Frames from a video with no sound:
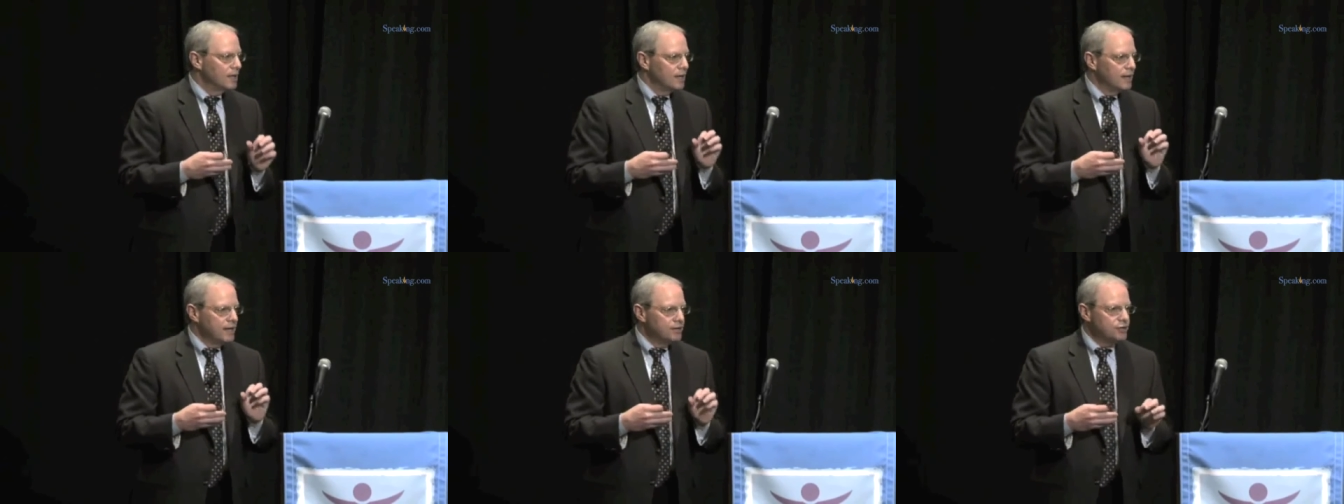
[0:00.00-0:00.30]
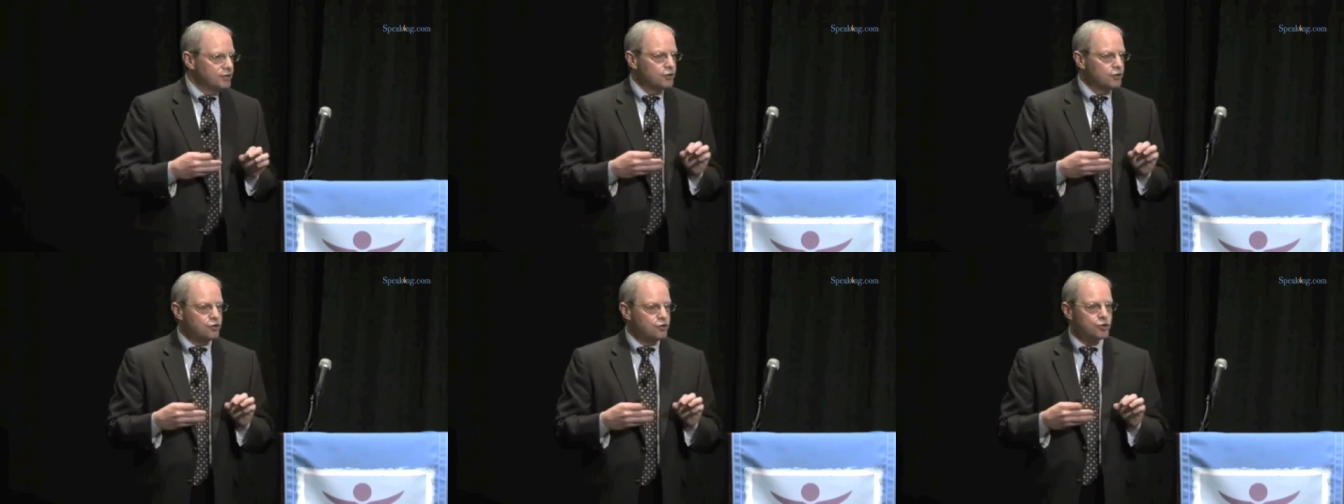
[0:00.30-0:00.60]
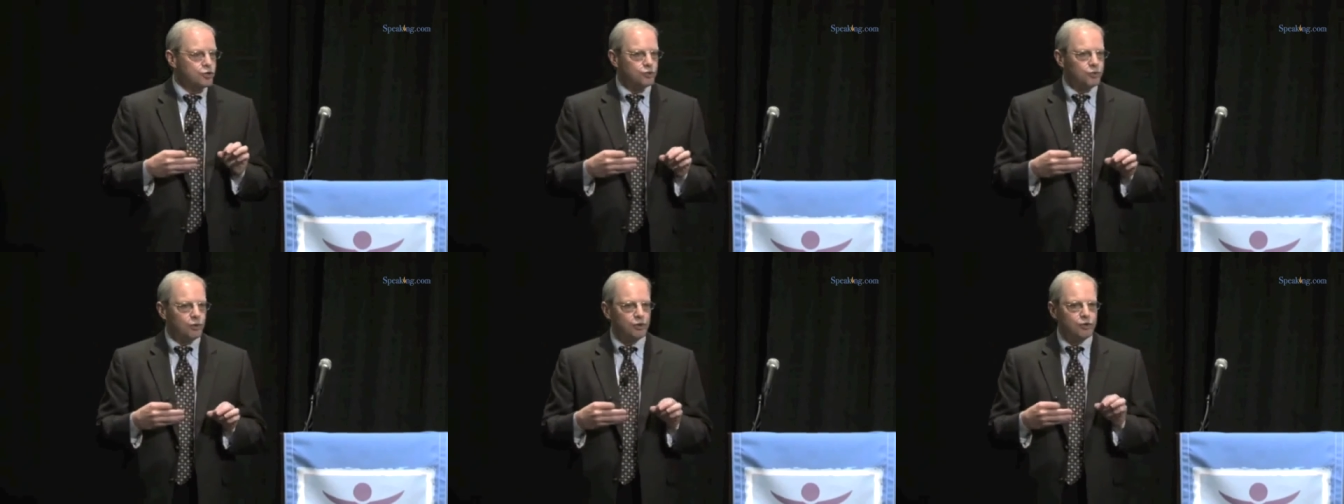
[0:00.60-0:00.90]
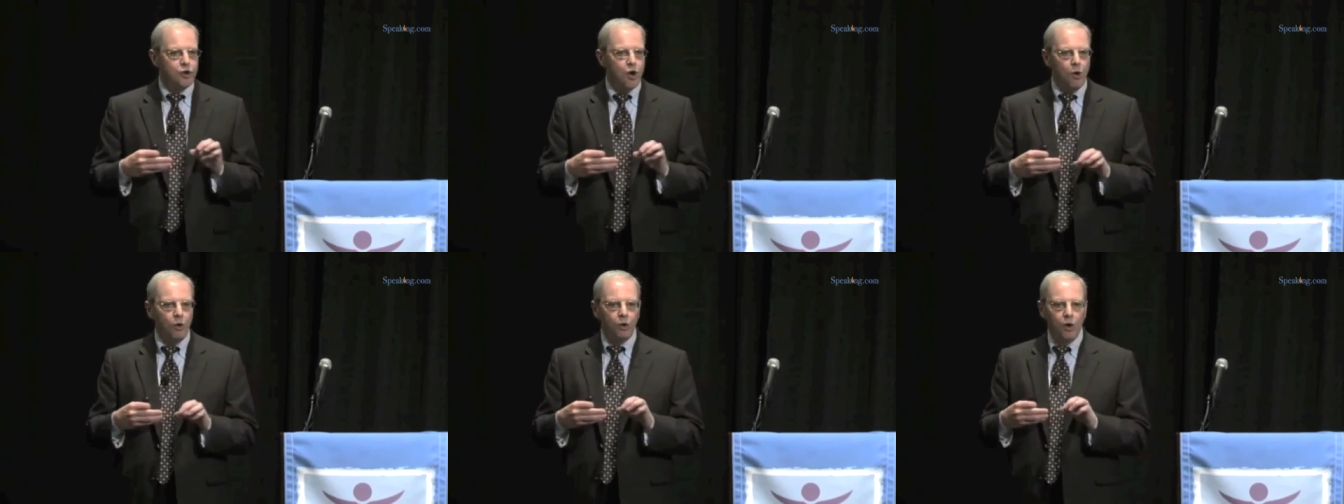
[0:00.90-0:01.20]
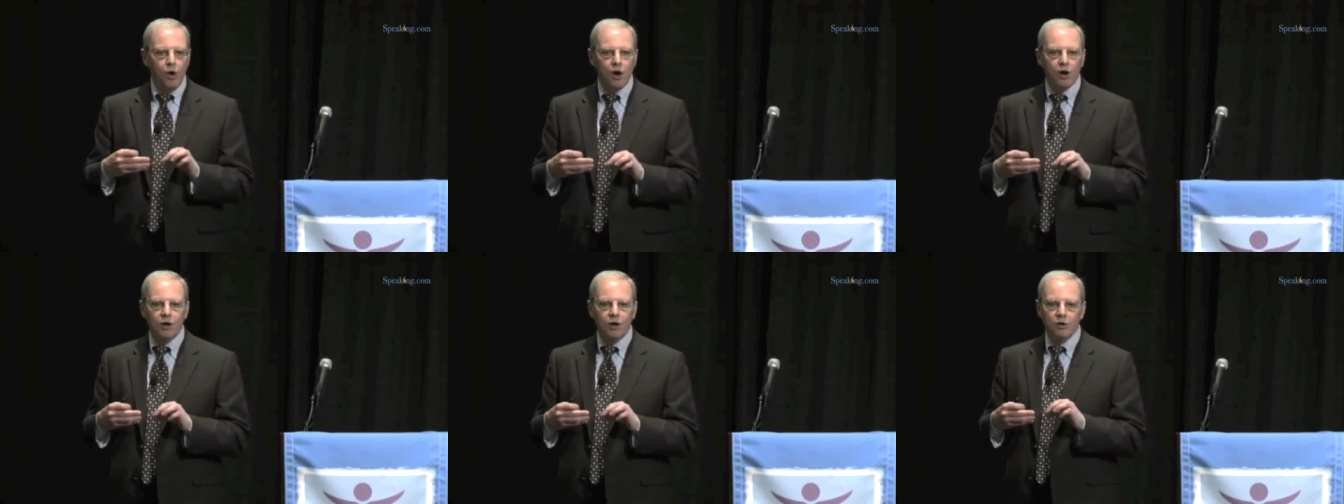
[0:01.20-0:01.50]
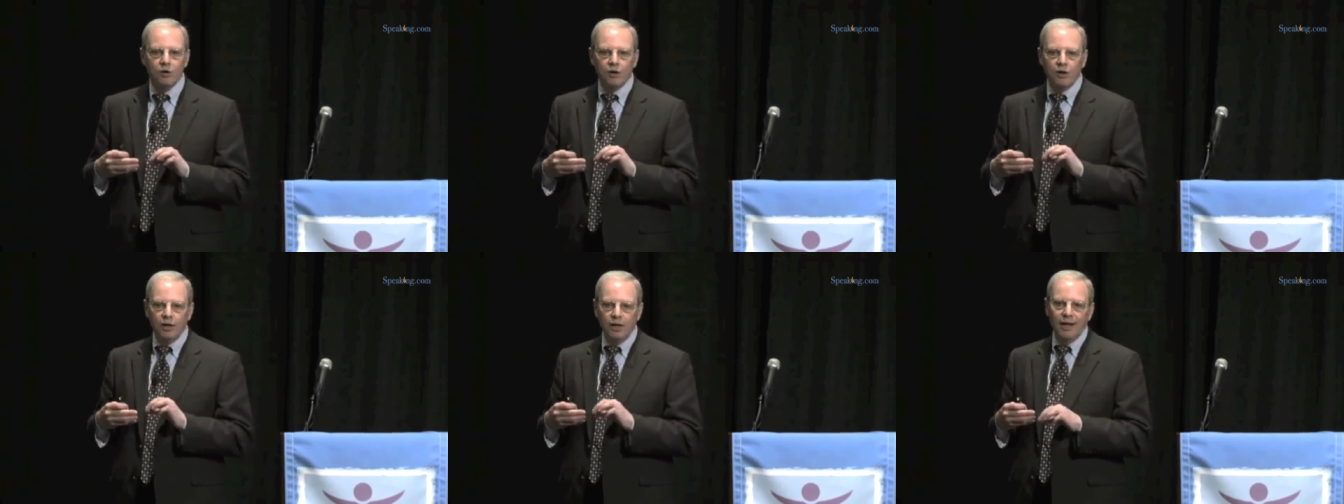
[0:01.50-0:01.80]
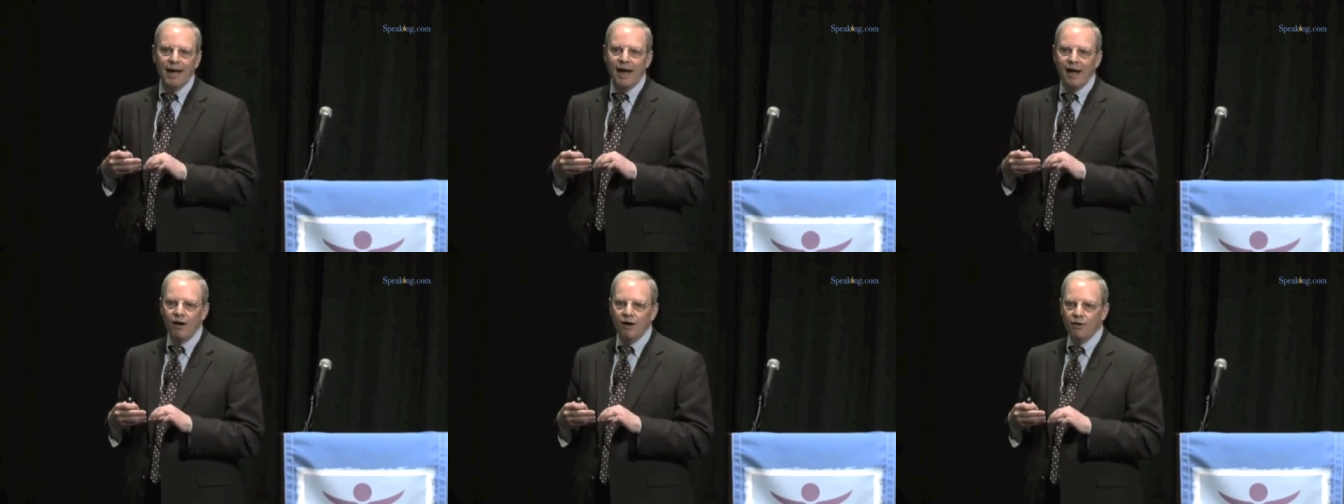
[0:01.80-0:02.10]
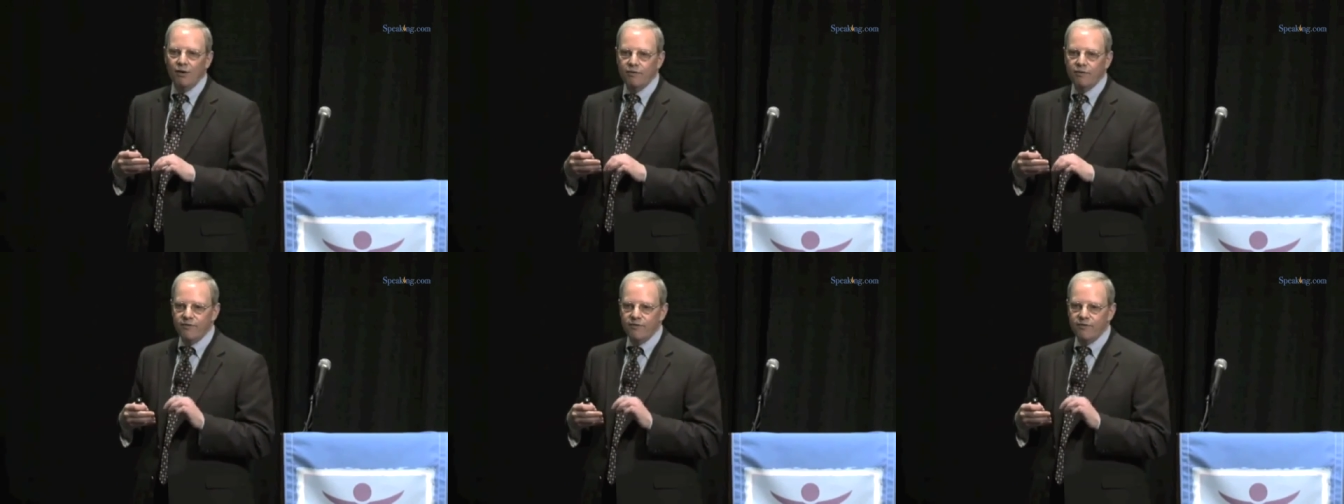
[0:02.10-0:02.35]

Institutions will no longer allow